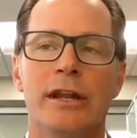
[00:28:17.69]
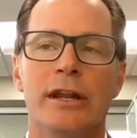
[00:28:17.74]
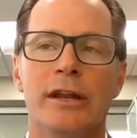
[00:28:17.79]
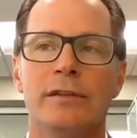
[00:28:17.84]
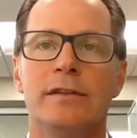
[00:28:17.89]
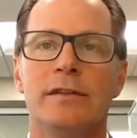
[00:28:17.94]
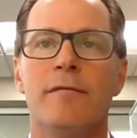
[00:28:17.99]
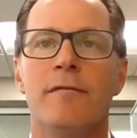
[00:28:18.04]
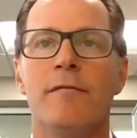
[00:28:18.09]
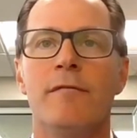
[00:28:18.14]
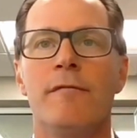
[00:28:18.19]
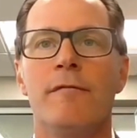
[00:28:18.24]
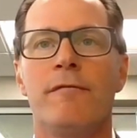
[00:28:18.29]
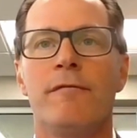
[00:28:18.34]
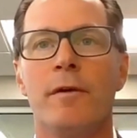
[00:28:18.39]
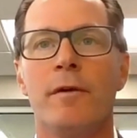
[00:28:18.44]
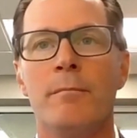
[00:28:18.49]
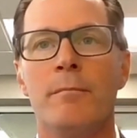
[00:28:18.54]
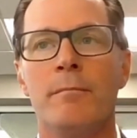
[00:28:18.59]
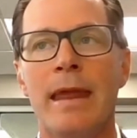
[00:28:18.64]
And
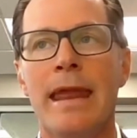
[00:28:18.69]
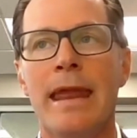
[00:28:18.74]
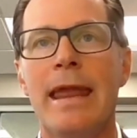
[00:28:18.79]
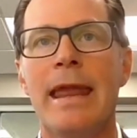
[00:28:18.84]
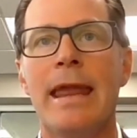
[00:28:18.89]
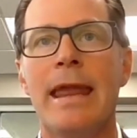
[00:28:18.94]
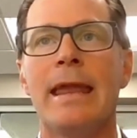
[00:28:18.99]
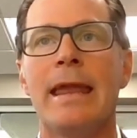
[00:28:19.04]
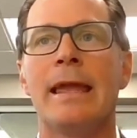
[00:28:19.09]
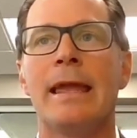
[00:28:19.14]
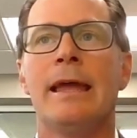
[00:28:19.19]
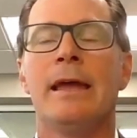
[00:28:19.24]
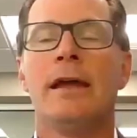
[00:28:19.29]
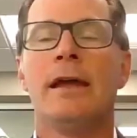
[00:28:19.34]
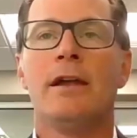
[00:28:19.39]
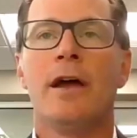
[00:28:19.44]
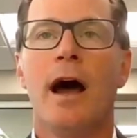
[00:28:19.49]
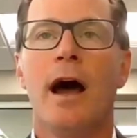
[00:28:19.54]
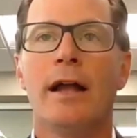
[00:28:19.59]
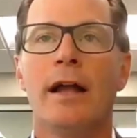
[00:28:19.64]
for me,
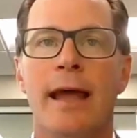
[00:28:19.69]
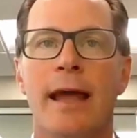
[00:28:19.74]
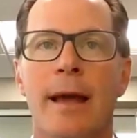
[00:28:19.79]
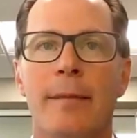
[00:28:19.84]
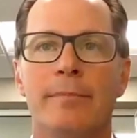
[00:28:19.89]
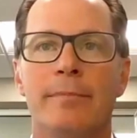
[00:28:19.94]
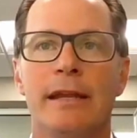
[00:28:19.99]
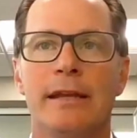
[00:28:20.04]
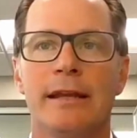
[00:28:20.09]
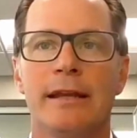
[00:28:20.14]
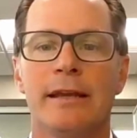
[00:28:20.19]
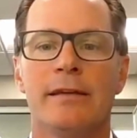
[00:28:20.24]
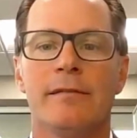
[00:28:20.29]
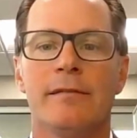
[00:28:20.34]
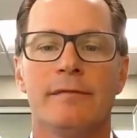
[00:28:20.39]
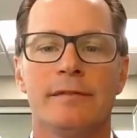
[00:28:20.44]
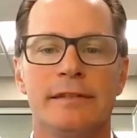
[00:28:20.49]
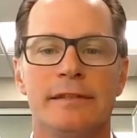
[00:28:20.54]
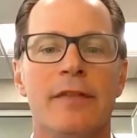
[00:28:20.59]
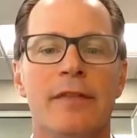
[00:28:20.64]
attempting to
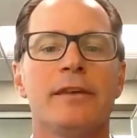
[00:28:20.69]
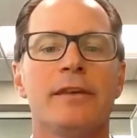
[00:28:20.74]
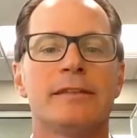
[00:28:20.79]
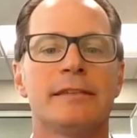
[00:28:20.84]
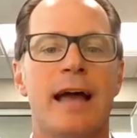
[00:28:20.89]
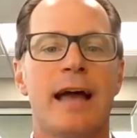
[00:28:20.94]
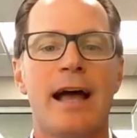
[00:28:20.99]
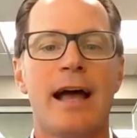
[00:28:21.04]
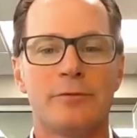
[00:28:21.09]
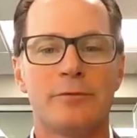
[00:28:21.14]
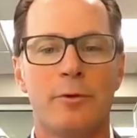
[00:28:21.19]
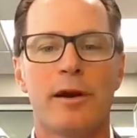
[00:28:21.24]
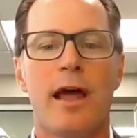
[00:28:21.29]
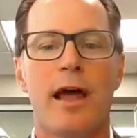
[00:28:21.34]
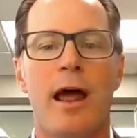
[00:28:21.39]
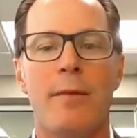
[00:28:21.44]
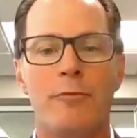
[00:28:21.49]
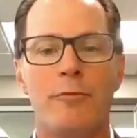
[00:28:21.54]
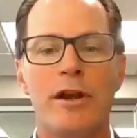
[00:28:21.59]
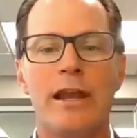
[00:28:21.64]
synthesize what
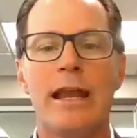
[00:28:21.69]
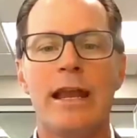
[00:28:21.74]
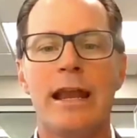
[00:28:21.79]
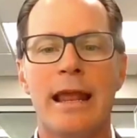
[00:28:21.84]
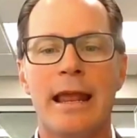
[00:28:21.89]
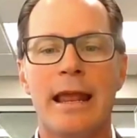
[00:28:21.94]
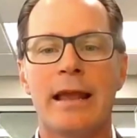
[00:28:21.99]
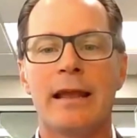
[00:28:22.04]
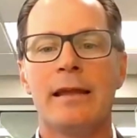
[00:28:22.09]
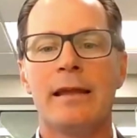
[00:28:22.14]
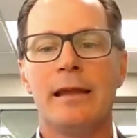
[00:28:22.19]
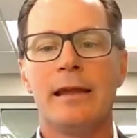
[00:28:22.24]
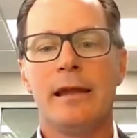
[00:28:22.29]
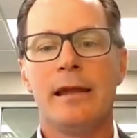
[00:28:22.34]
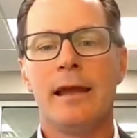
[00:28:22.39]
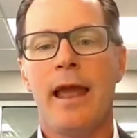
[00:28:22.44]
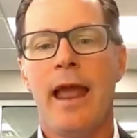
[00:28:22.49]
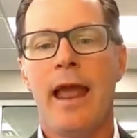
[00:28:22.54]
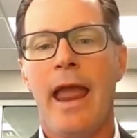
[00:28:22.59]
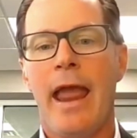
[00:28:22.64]
I'm reading
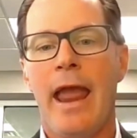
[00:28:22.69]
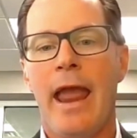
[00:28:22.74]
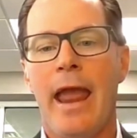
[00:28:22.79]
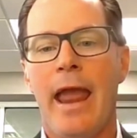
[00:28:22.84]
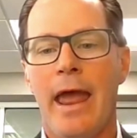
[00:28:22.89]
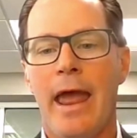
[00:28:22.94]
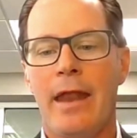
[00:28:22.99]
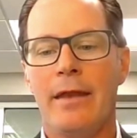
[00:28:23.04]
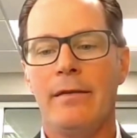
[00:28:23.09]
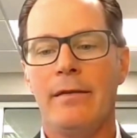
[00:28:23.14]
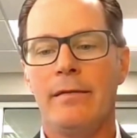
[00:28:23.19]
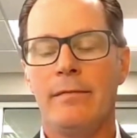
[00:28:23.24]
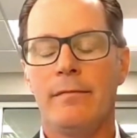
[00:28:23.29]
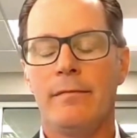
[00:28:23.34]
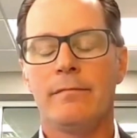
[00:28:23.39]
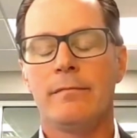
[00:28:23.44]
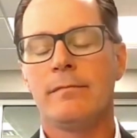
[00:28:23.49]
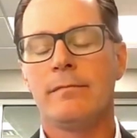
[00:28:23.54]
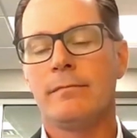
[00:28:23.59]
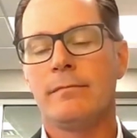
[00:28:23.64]
and
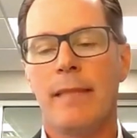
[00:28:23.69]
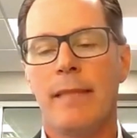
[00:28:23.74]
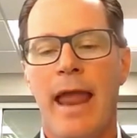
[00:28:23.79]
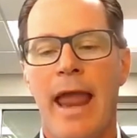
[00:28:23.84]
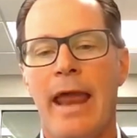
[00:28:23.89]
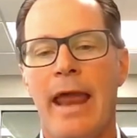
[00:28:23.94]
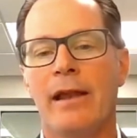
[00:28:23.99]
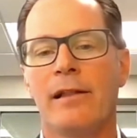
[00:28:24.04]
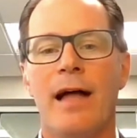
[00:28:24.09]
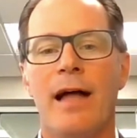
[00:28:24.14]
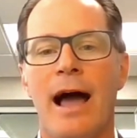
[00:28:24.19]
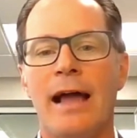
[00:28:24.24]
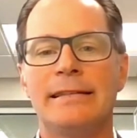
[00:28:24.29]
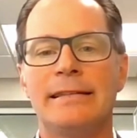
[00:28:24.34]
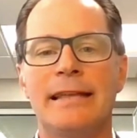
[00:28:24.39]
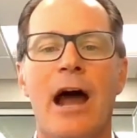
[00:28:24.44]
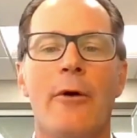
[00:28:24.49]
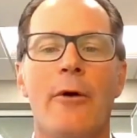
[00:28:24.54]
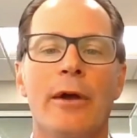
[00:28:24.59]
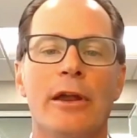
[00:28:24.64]

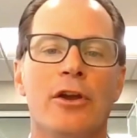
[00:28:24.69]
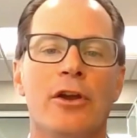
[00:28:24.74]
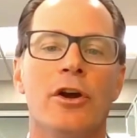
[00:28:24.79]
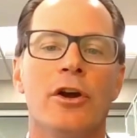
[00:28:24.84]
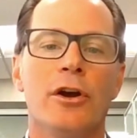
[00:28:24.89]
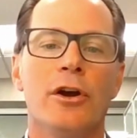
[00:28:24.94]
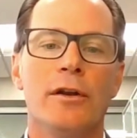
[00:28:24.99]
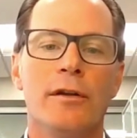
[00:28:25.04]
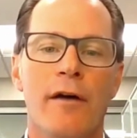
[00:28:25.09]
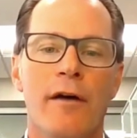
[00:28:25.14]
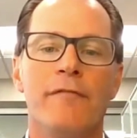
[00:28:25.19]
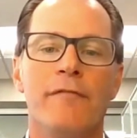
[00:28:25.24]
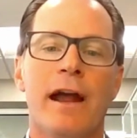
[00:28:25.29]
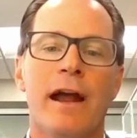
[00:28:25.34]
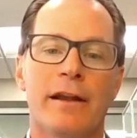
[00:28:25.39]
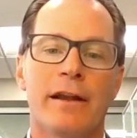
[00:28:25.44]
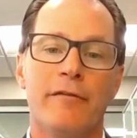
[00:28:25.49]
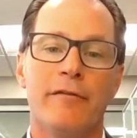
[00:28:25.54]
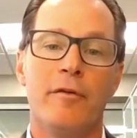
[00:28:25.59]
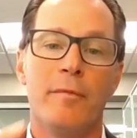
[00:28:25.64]
analyze how it could
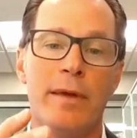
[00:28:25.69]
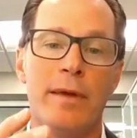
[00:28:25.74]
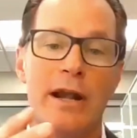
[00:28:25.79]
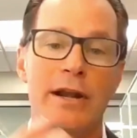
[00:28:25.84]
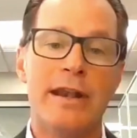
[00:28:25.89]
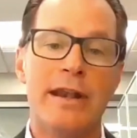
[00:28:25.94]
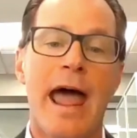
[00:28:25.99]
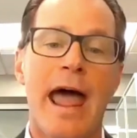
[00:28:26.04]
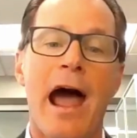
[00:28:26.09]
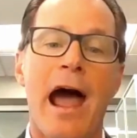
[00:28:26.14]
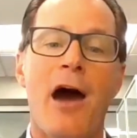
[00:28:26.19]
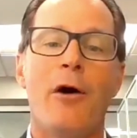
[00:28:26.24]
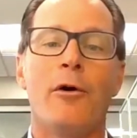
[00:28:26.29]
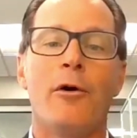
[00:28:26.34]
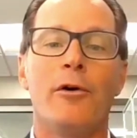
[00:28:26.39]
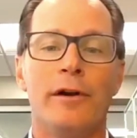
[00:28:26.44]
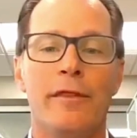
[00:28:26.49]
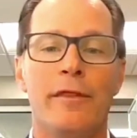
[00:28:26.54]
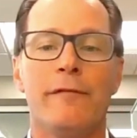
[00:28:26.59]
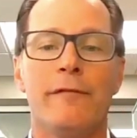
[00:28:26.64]
affect Vermeer now
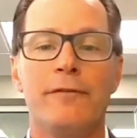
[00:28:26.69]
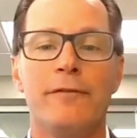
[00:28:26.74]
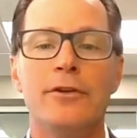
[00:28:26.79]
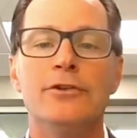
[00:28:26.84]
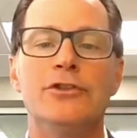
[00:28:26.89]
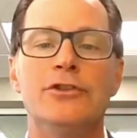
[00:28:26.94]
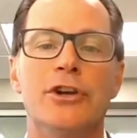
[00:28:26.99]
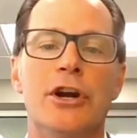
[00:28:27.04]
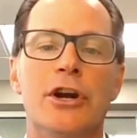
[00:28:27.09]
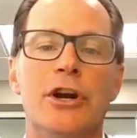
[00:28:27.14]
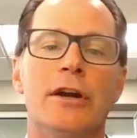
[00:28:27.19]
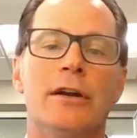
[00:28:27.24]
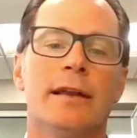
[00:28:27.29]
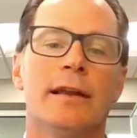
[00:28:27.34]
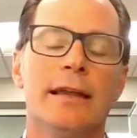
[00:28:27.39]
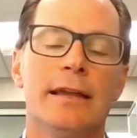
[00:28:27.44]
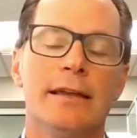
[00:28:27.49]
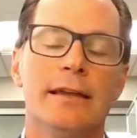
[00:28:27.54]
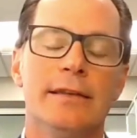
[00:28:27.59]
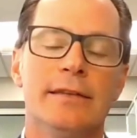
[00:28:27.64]
or in the future
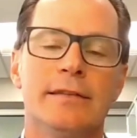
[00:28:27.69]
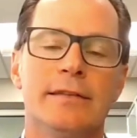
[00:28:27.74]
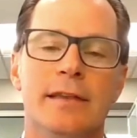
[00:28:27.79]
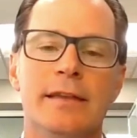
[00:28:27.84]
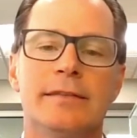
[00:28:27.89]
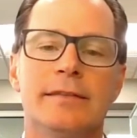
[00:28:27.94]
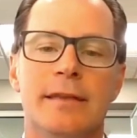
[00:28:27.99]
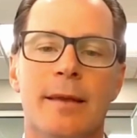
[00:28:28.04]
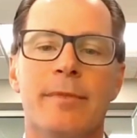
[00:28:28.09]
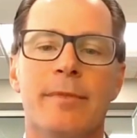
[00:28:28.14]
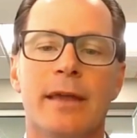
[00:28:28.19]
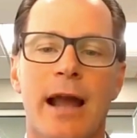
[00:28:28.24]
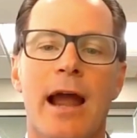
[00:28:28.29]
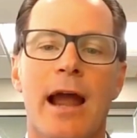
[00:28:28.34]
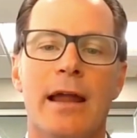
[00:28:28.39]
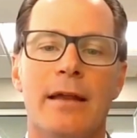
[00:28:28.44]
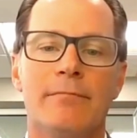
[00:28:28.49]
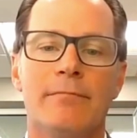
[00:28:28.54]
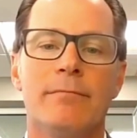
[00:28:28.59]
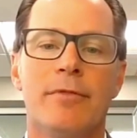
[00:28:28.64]
is something
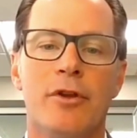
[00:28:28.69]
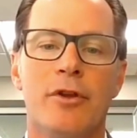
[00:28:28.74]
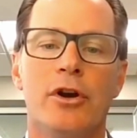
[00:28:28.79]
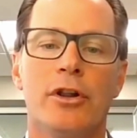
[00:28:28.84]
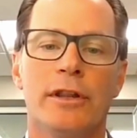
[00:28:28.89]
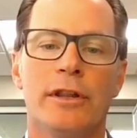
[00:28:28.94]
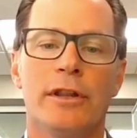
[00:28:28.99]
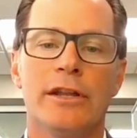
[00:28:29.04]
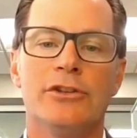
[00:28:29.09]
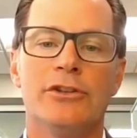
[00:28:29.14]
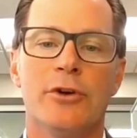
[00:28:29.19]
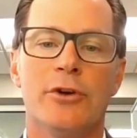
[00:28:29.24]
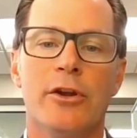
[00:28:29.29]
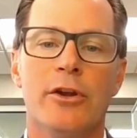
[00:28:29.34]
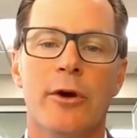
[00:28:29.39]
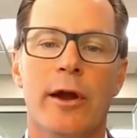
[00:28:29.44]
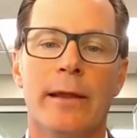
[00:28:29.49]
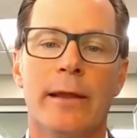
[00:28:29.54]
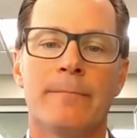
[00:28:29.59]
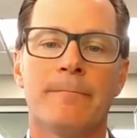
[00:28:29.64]
I thoroughly enjoy
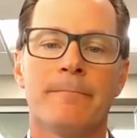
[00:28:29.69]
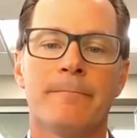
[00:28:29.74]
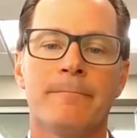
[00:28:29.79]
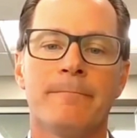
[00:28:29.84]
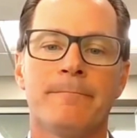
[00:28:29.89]
doing.